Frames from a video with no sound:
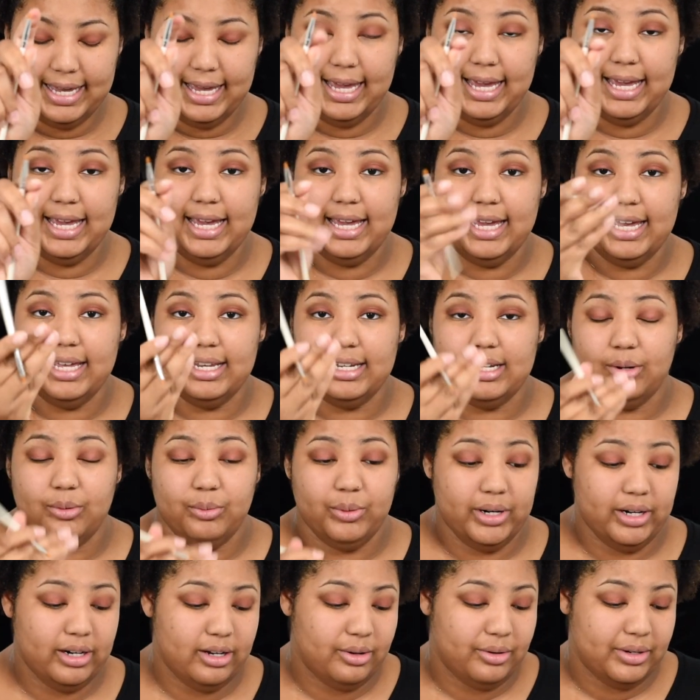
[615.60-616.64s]
and
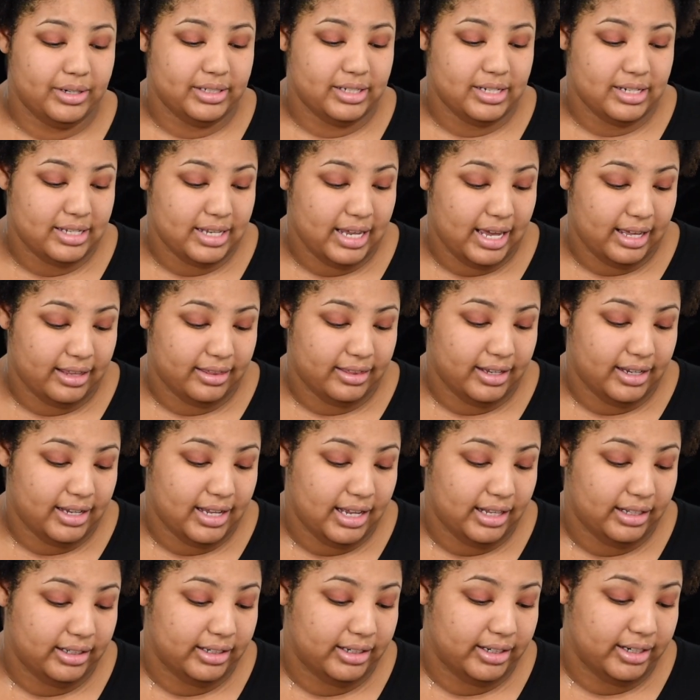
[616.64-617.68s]
we're going to take the
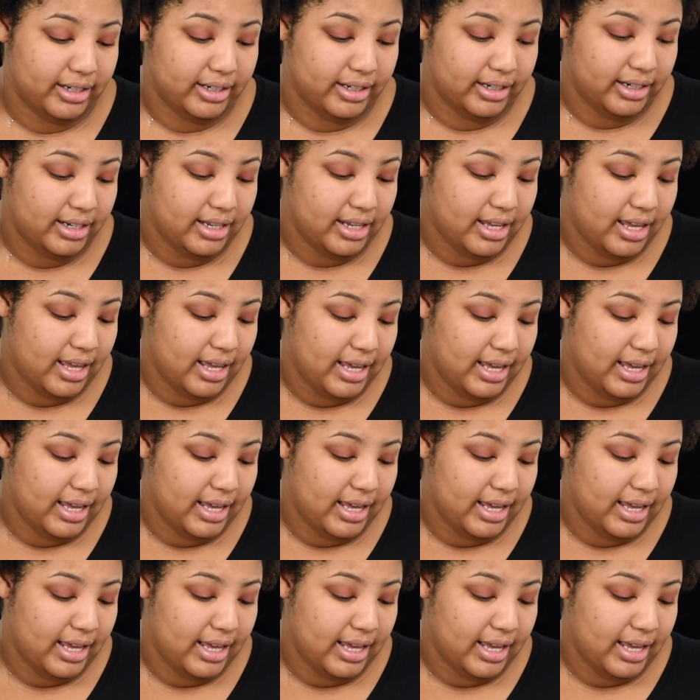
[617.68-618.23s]
color